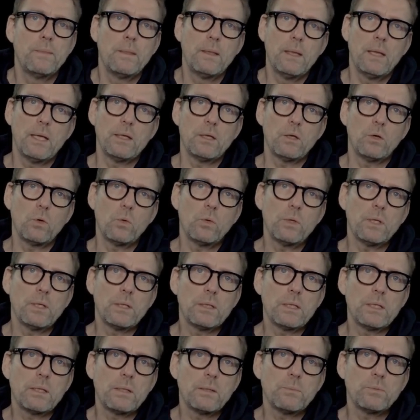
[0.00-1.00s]
And
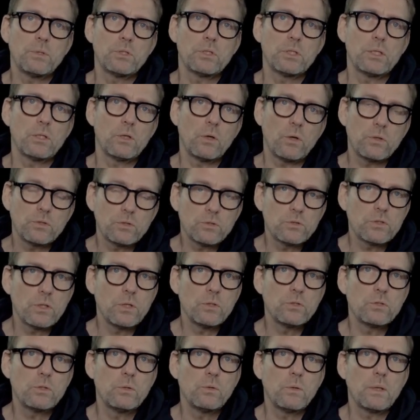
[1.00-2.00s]
accordingly, the machine also
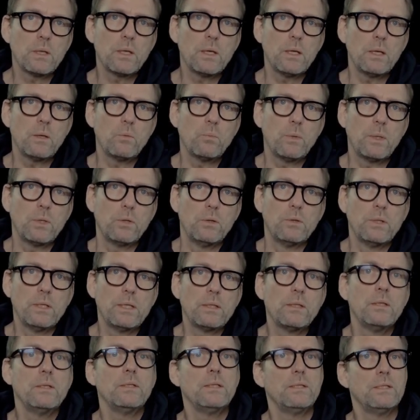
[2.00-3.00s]
tells you when you
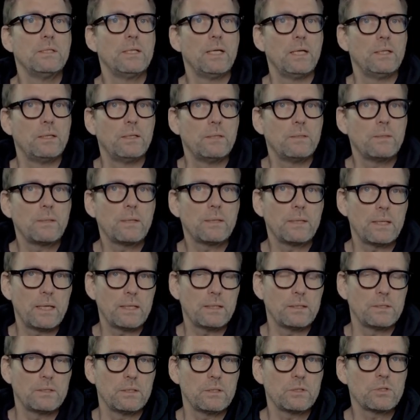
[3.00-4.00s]
need to descale it, and
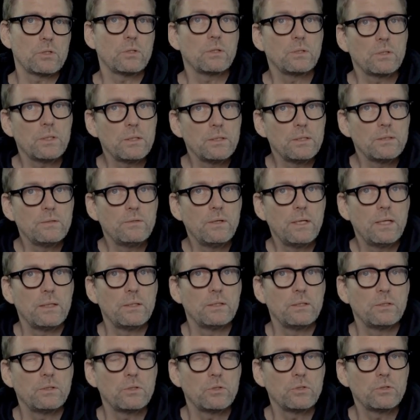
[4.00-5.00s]
that is in turn an
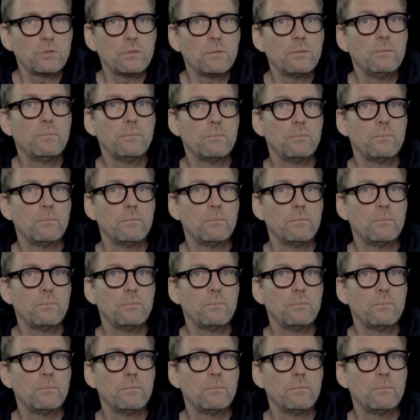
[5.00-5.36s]
advantage.